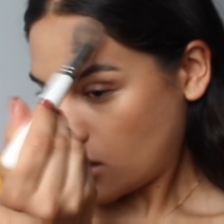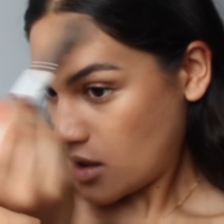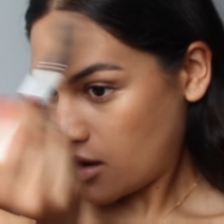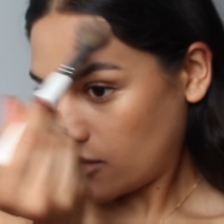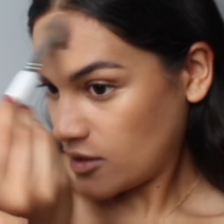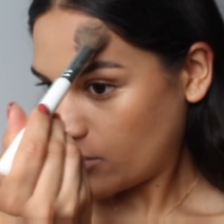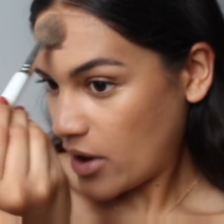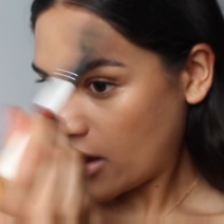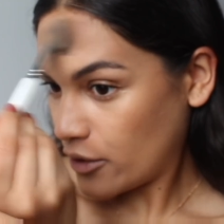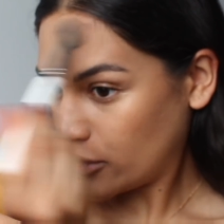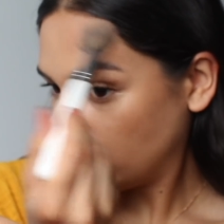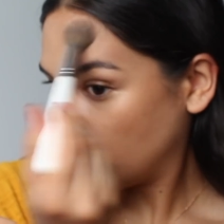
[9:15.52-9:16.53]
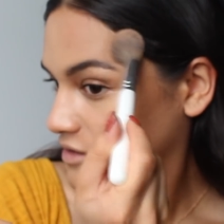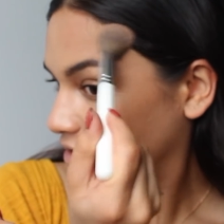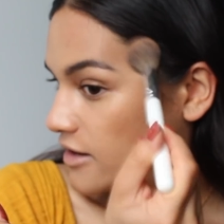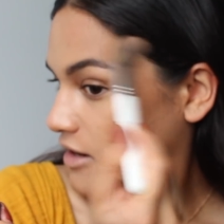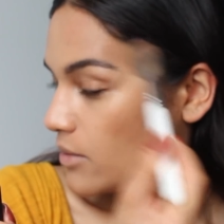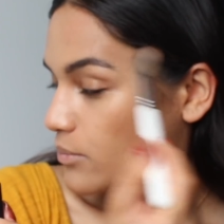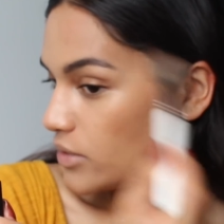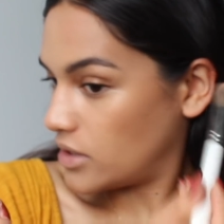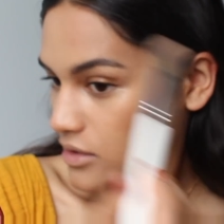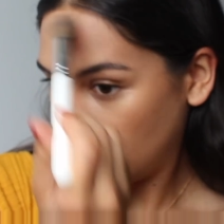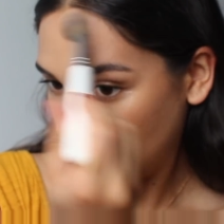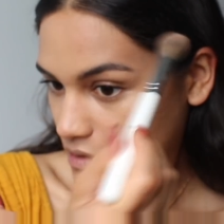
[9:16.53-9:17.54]
And the powder does end up
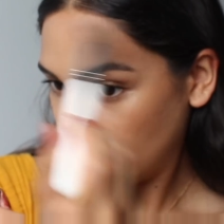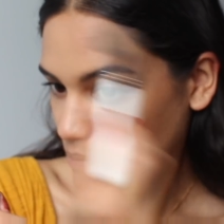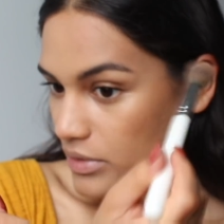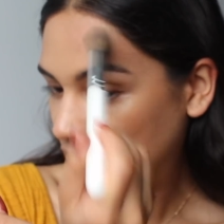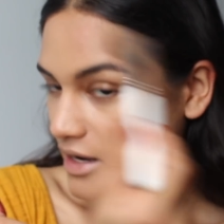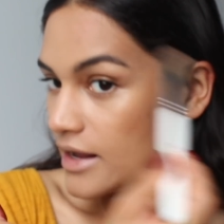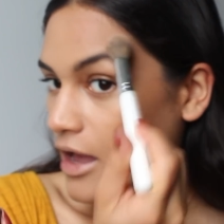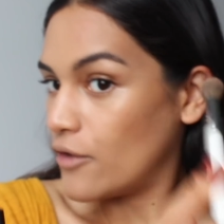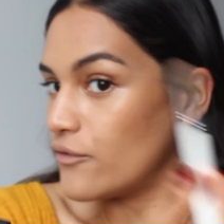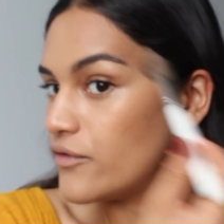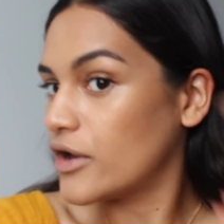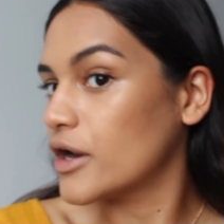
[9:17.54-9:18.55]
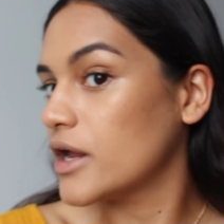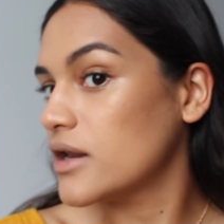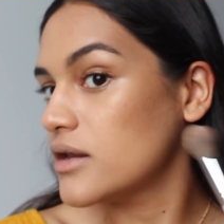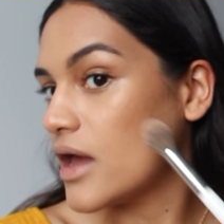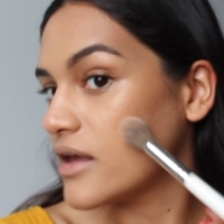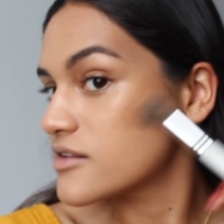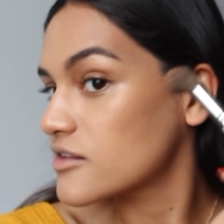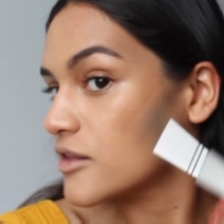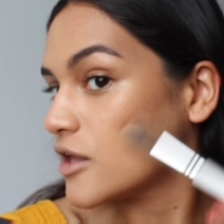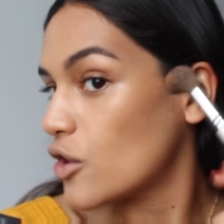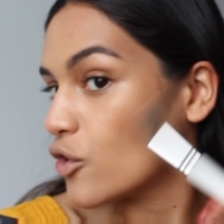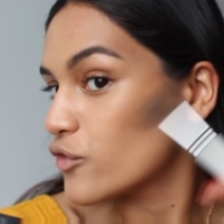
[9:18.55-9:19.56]
blending out very
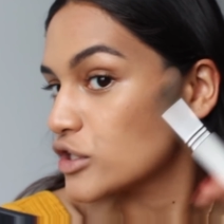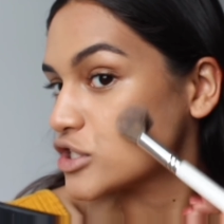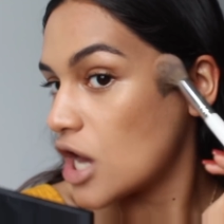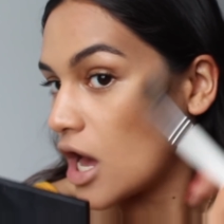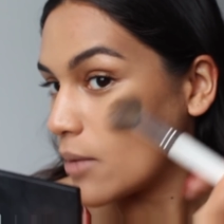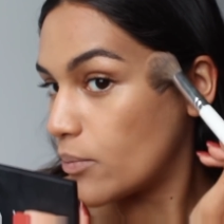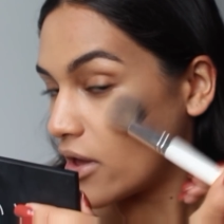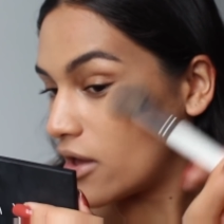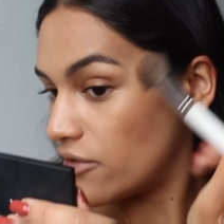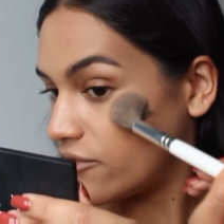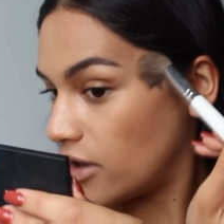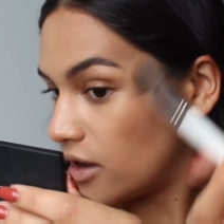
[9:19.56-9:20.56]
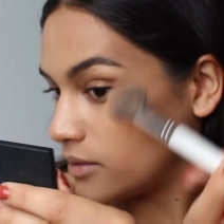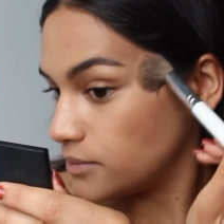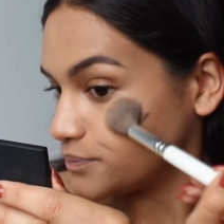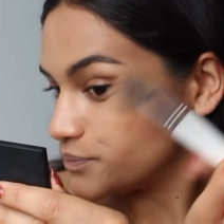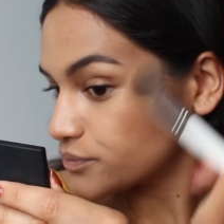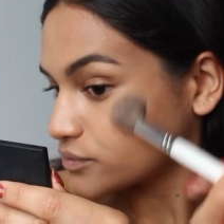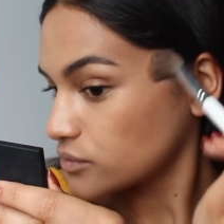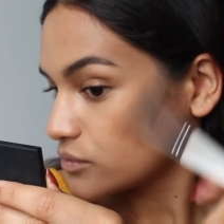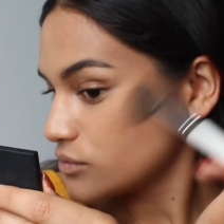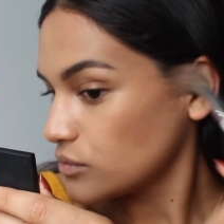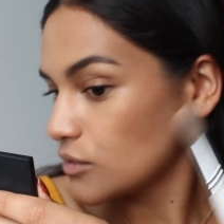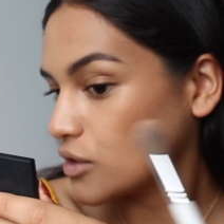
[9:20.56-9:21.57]
nicely over top of
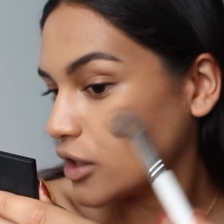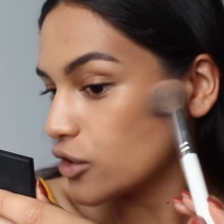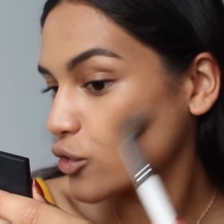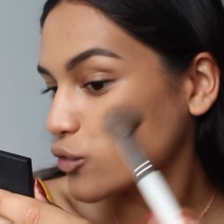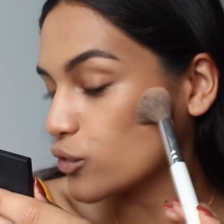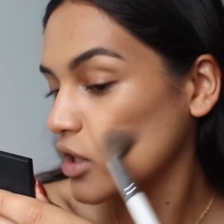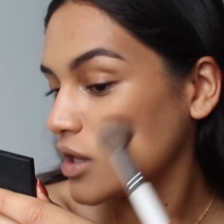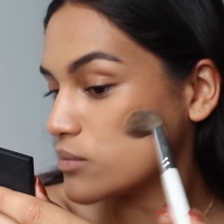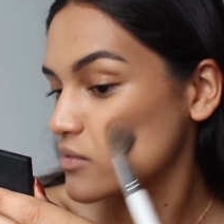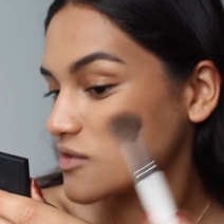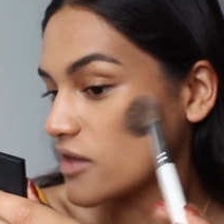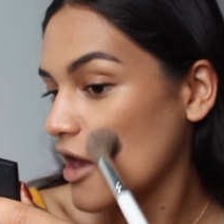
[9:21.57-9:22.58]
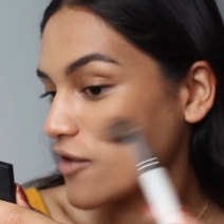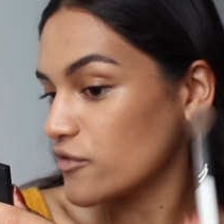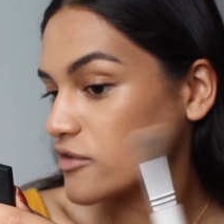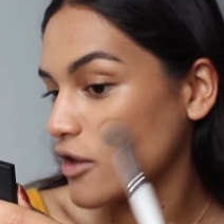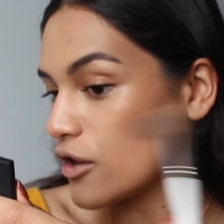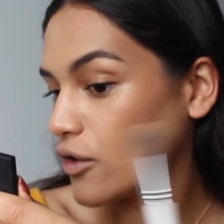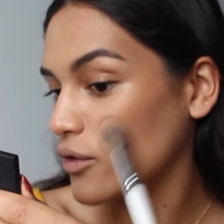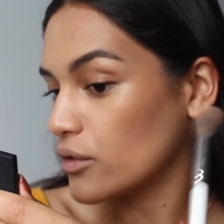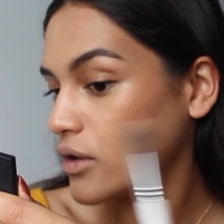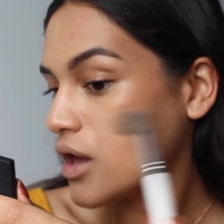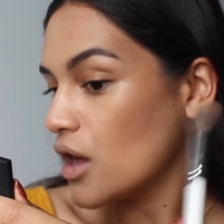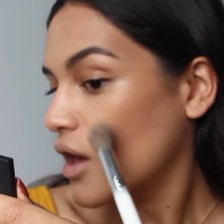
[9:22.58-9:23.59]
like cream stuff, so
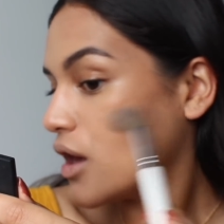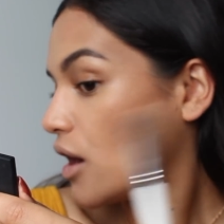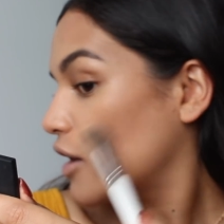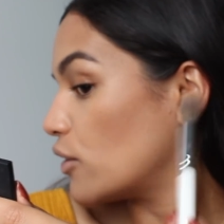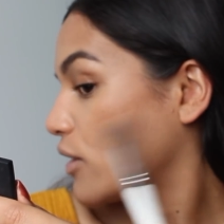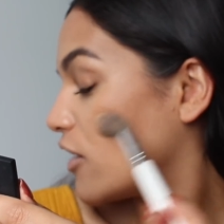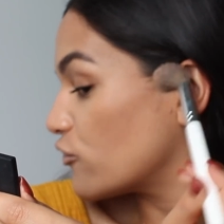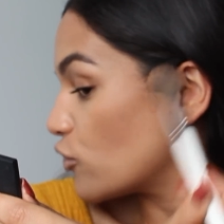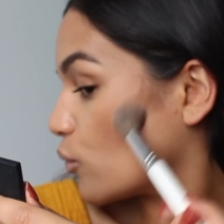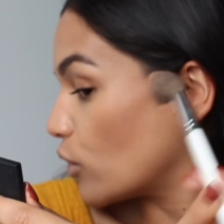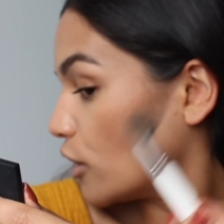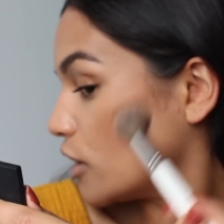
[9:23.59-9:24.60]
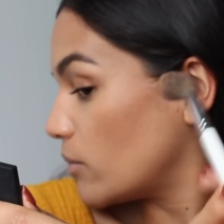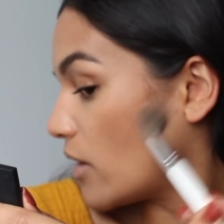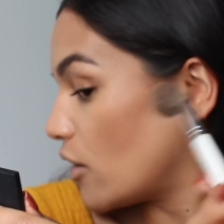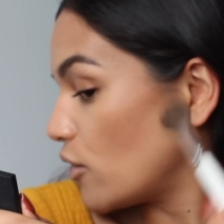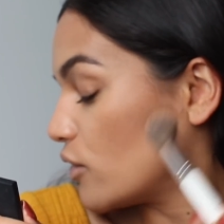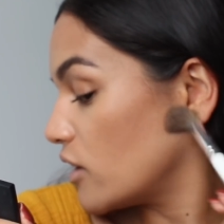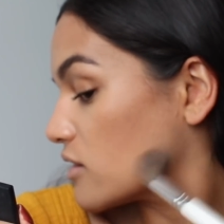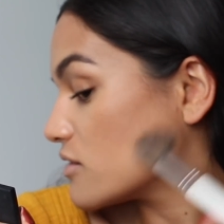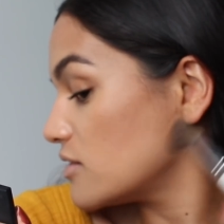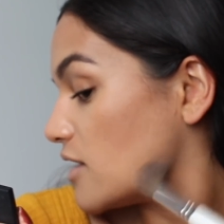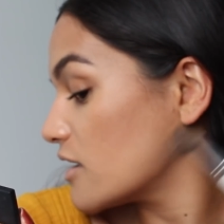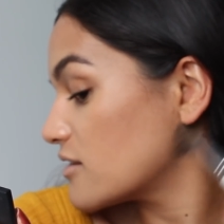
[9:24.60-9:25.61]
I don't have to worry about it
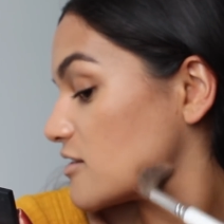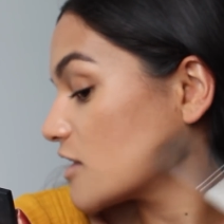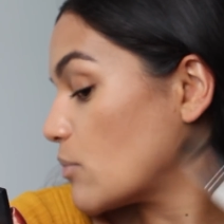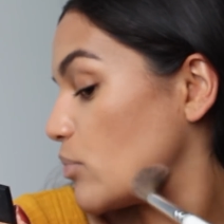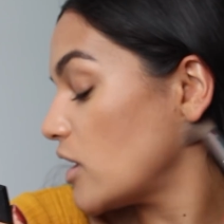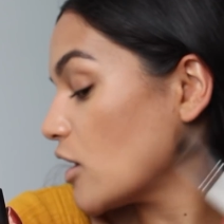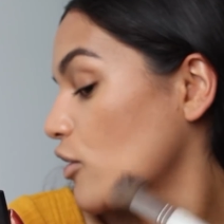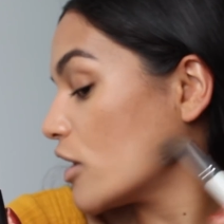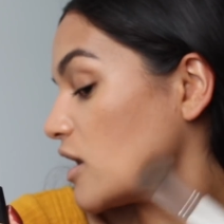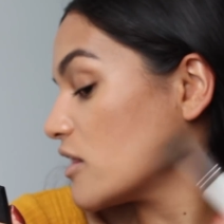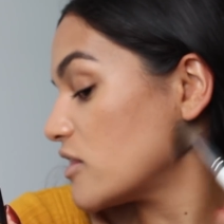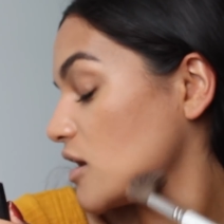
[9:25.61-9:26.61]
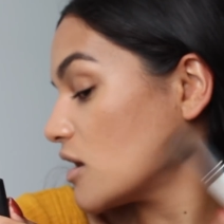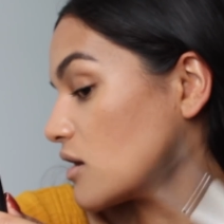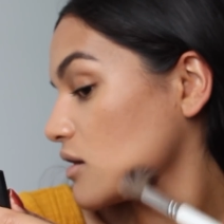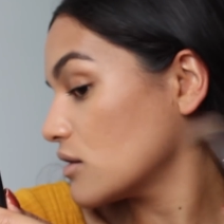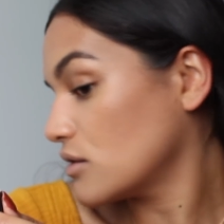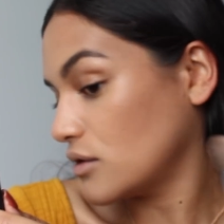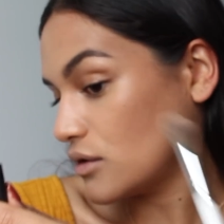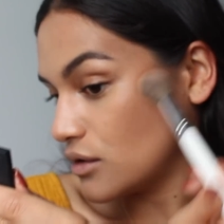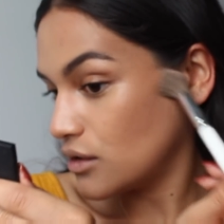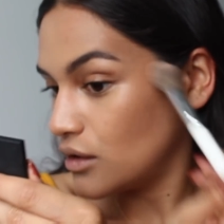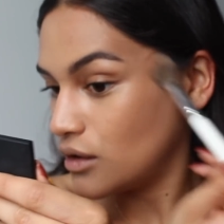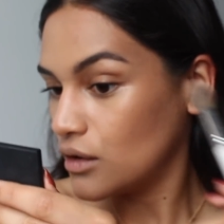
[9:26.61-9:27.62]
like skipping or anything.
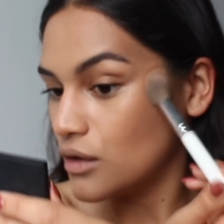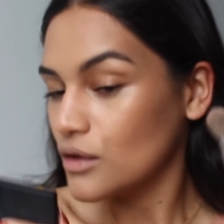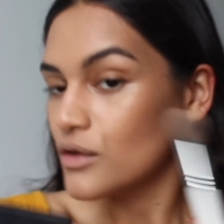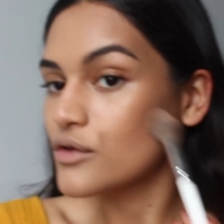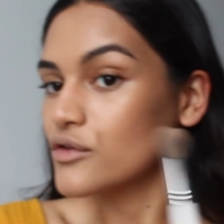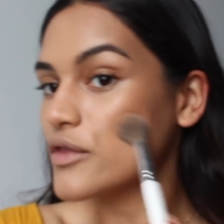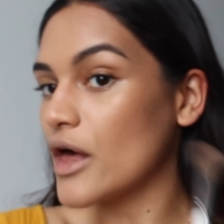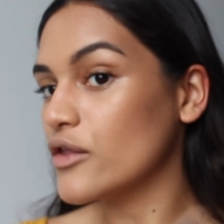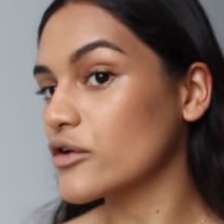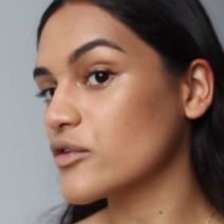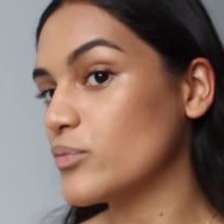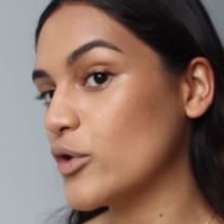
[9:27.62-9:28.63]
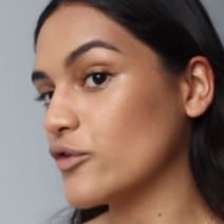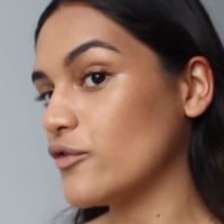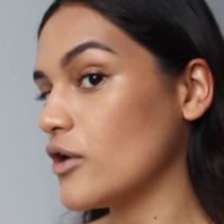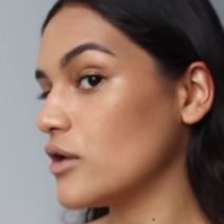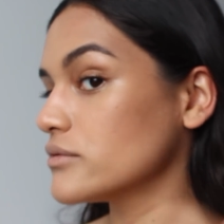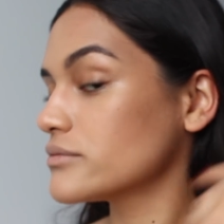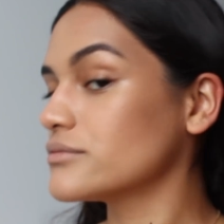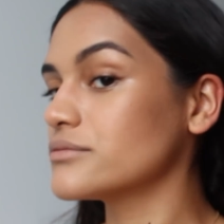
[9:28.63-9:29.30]
So that looks beautiful.